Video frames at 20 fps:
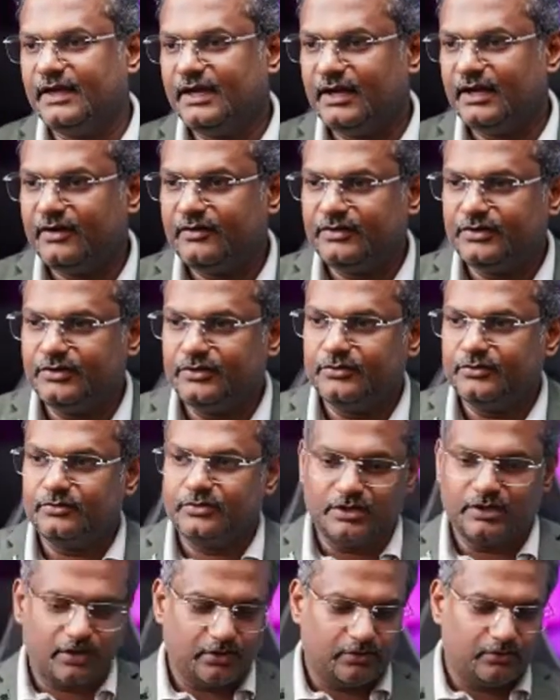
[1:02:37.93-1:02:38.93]

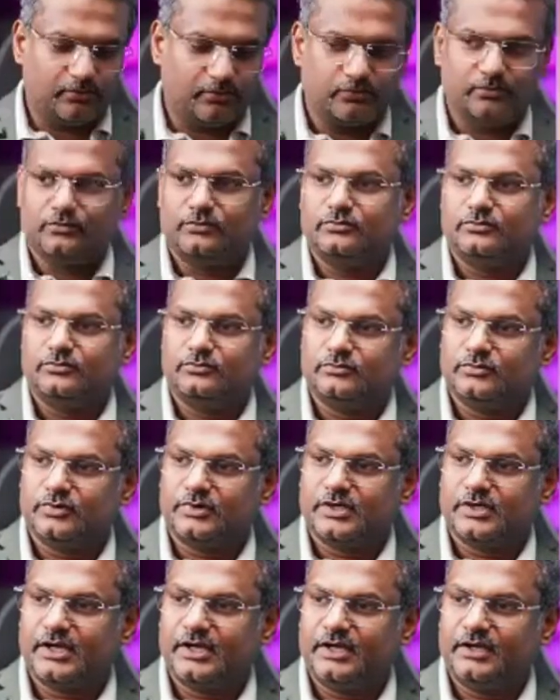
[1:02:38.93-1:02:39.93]
There you go.
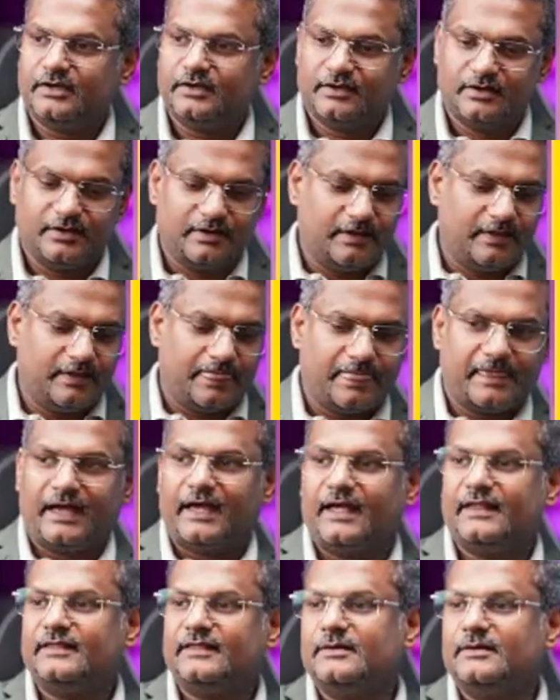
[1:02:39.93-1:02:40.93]
Okay.
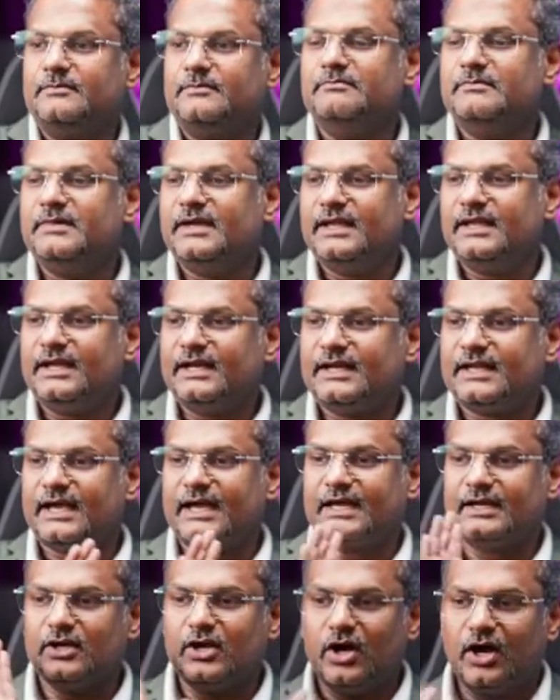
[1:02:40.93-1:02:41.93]
And the
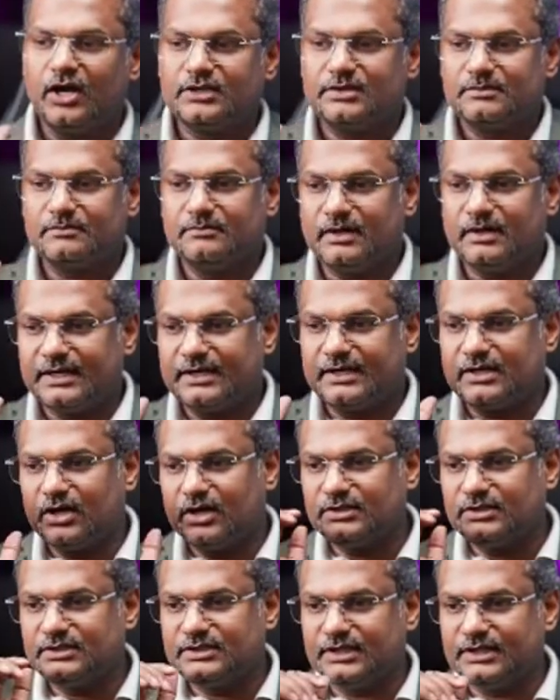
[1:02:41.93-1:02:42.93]
minute I got
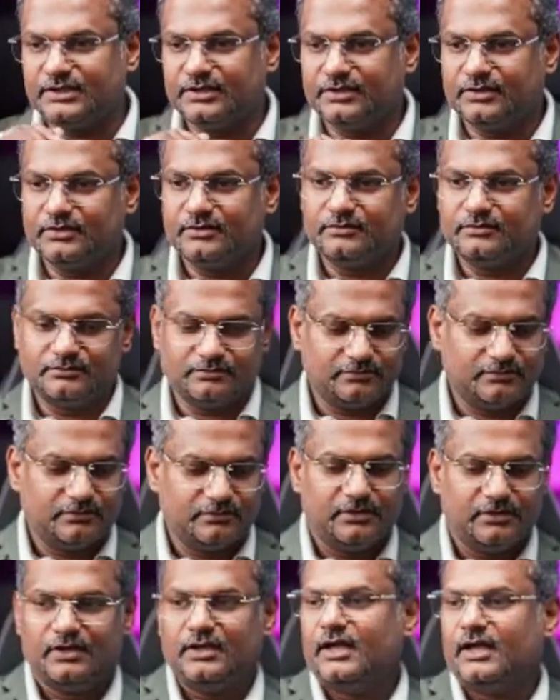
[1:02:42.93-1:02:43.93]
my content
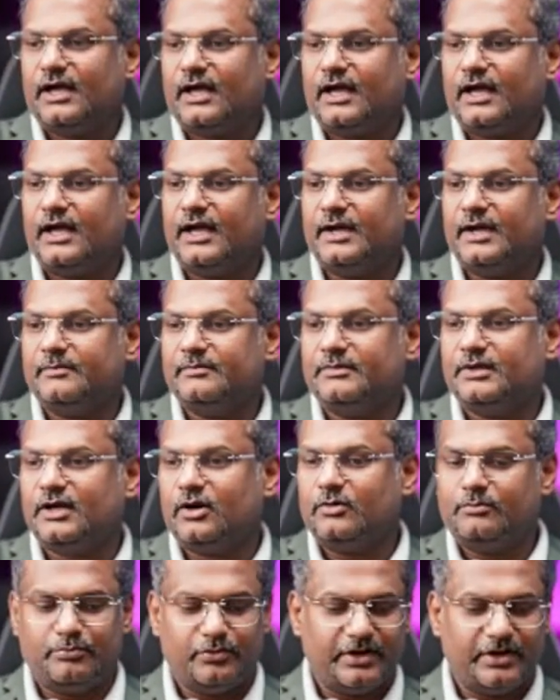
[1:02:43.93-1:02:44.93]
here,
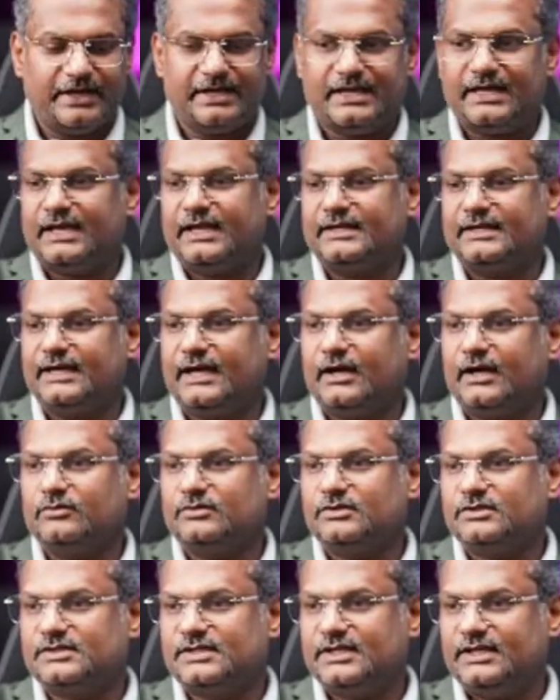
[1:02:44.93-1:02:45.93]
I am now breaking
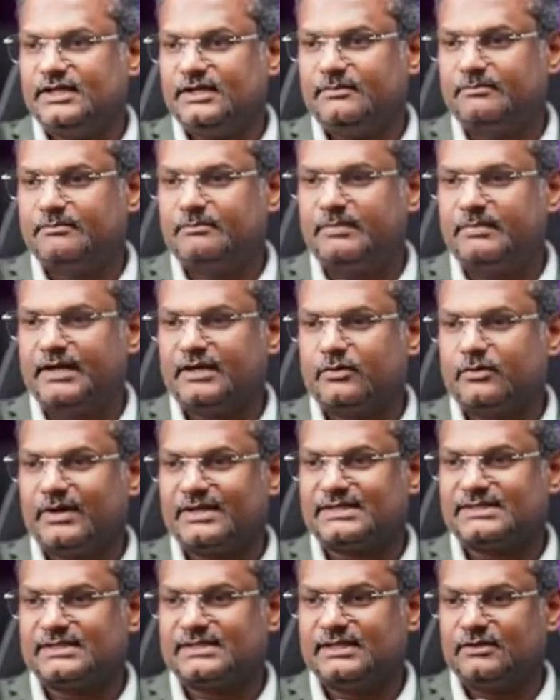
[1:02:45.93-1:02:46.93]
it down. See,
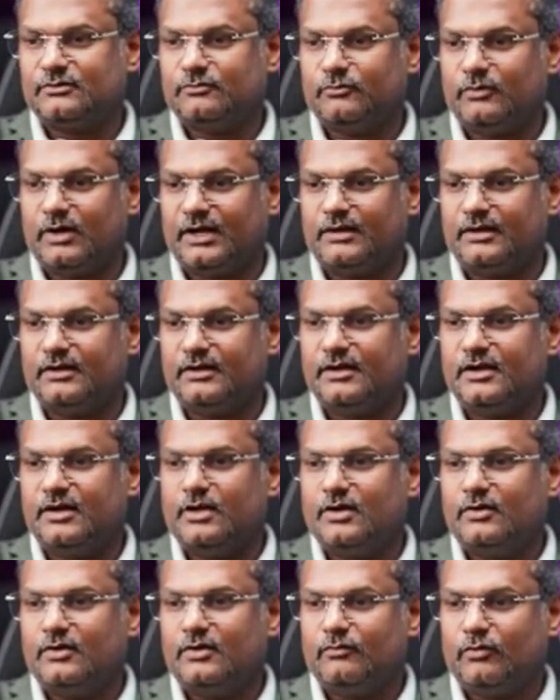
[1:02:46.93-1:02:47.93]
big question.
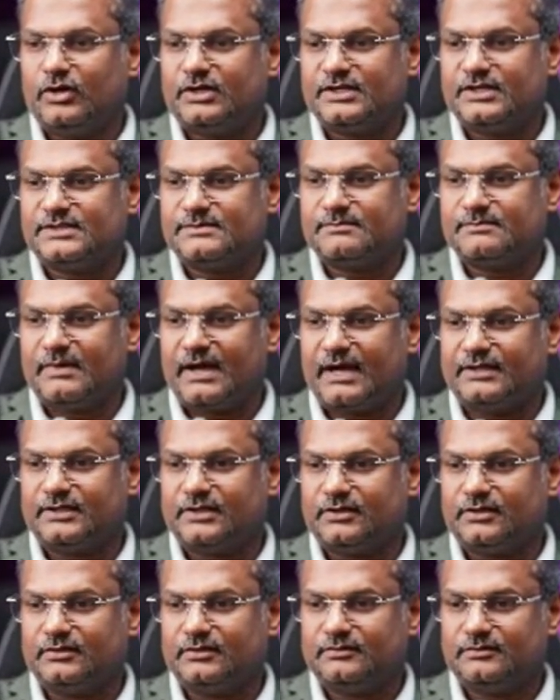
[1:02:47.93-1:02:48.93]
1, what
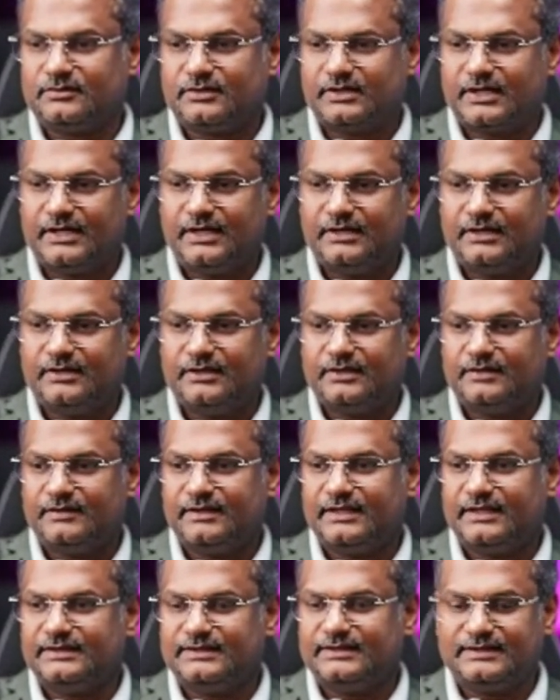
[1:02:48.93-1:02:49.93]
is matter,
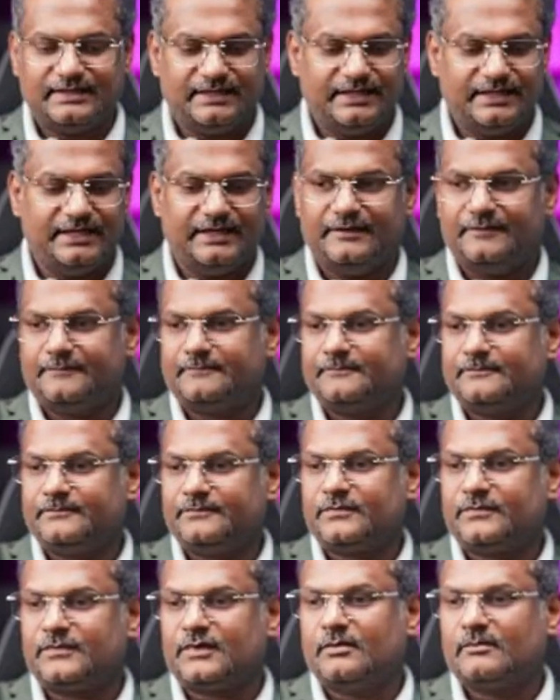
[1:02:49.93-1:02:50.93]
right? Then
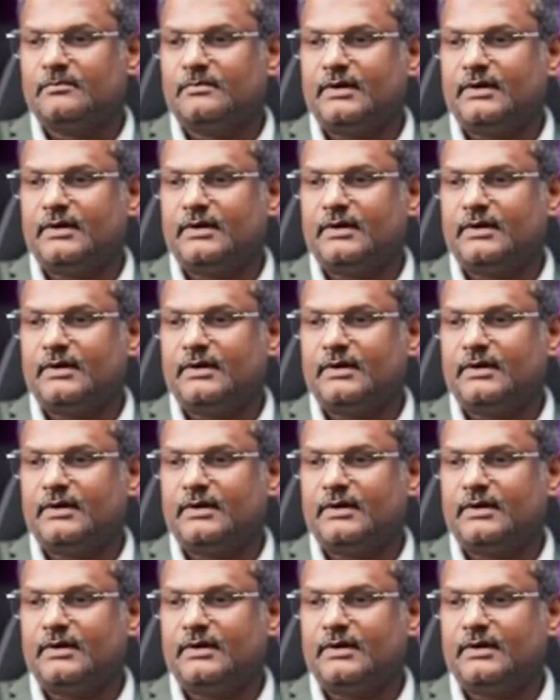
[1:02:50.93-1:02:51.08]
3,